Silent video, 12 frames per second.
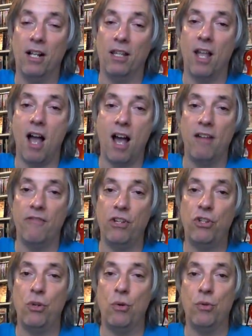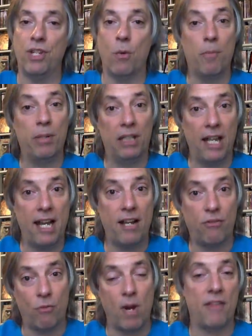a lot of the tunes that were
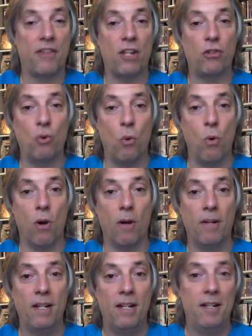played throughout that tour,